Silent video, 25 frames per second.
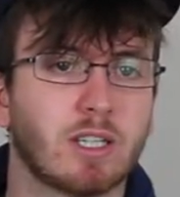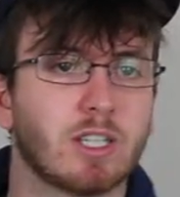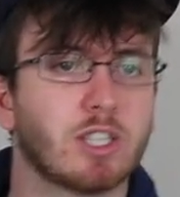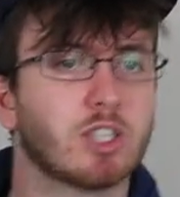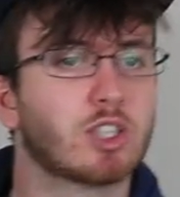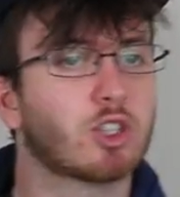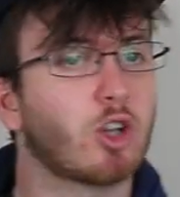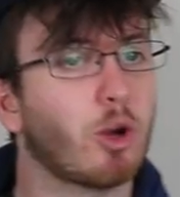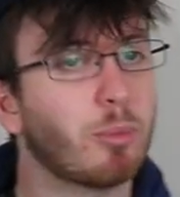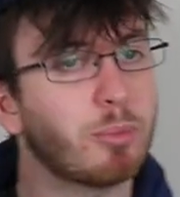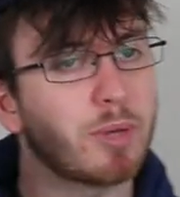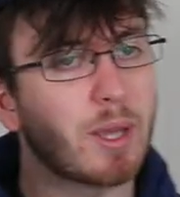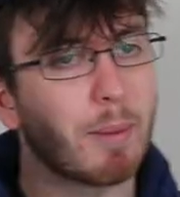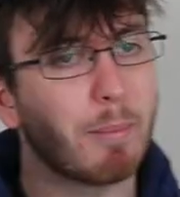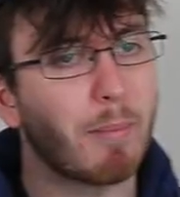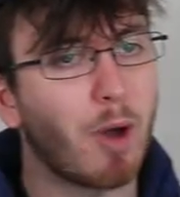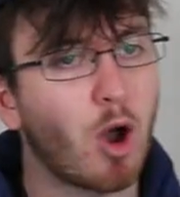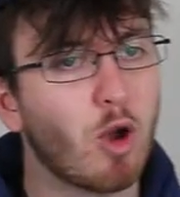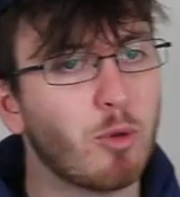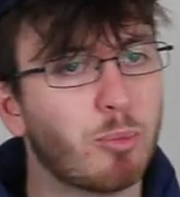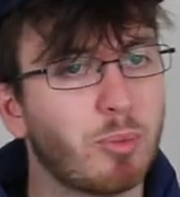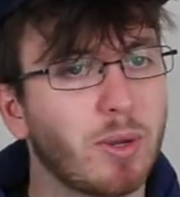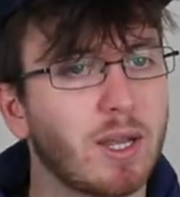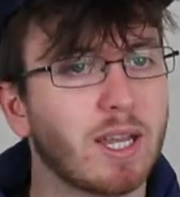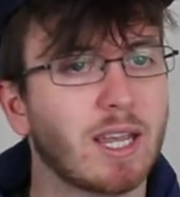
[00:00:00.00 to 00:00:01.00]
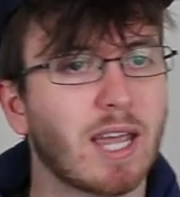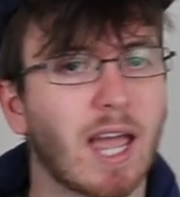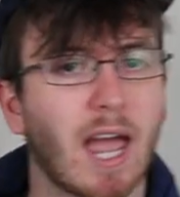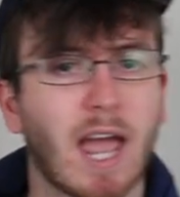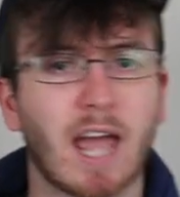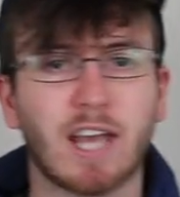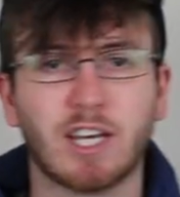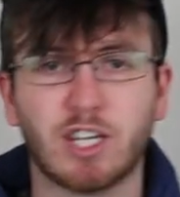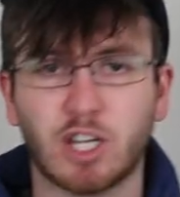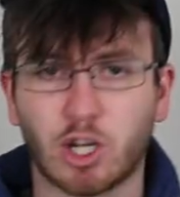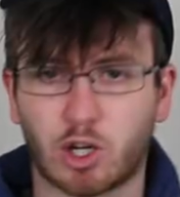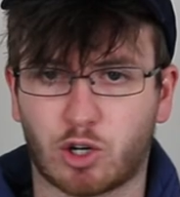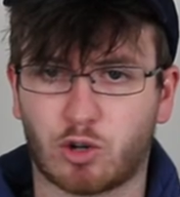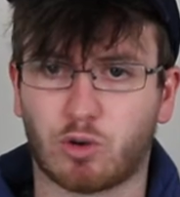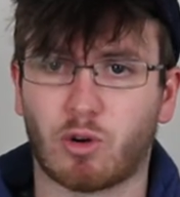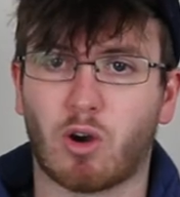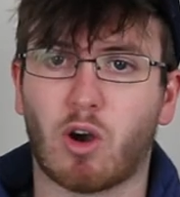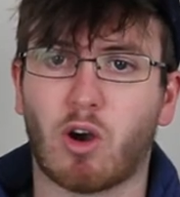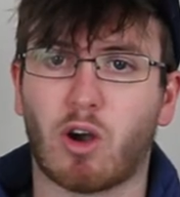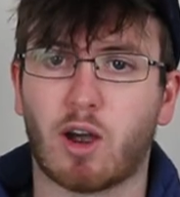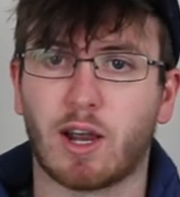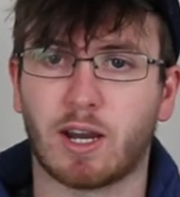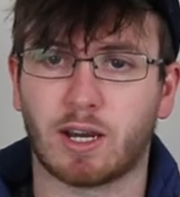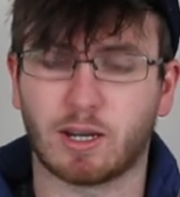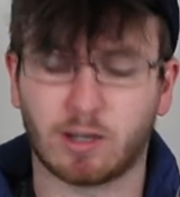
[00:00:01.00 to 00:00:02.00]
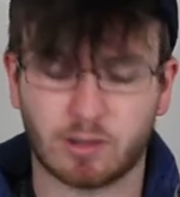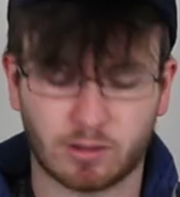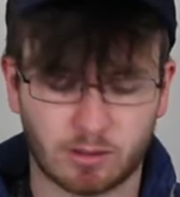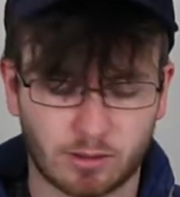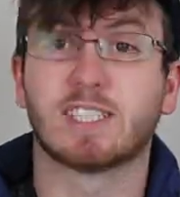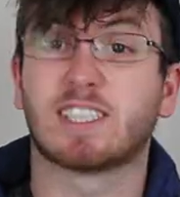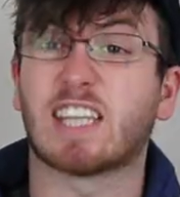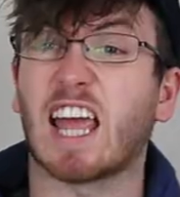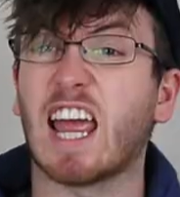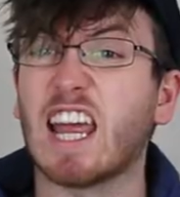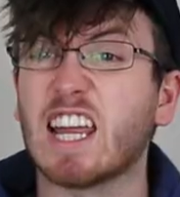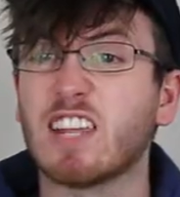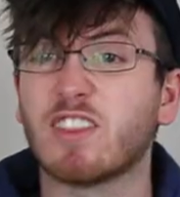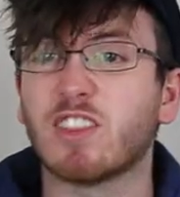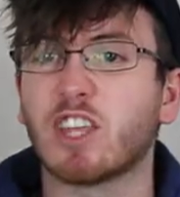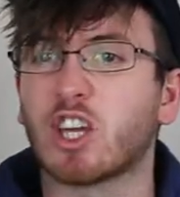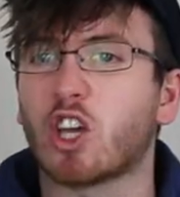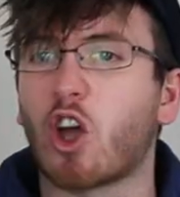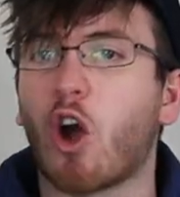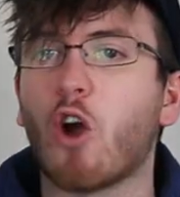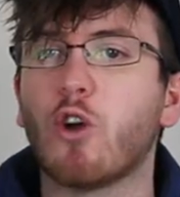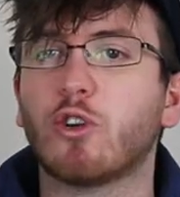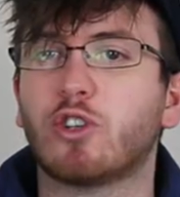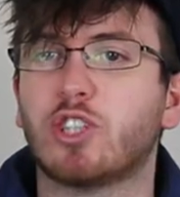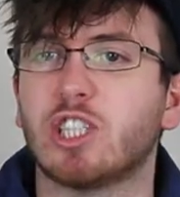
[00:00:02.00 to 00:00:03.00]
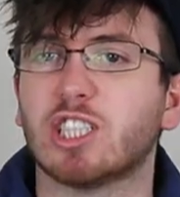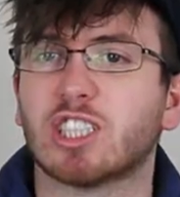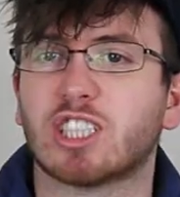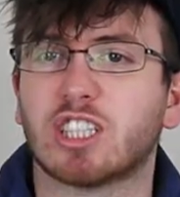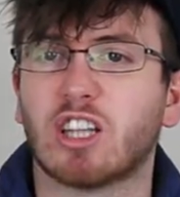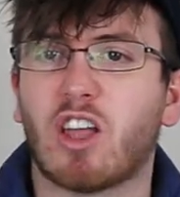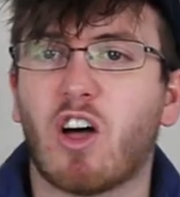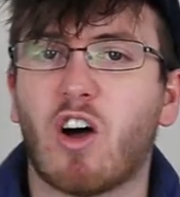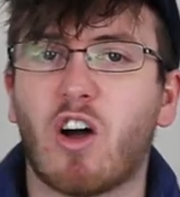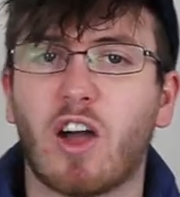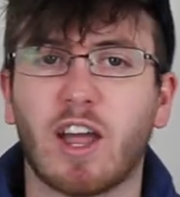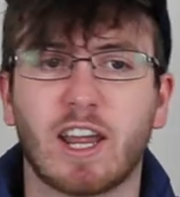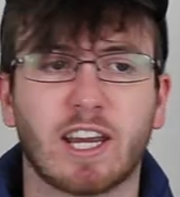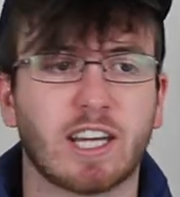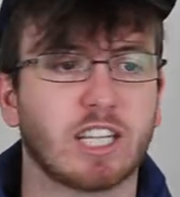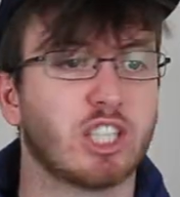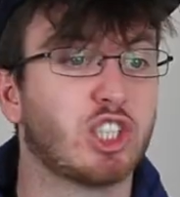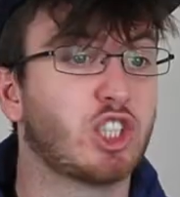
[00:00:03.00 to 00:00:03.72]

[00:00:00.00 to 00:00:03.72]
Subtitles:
Stop your moping and your crying. Saying the coach is lying.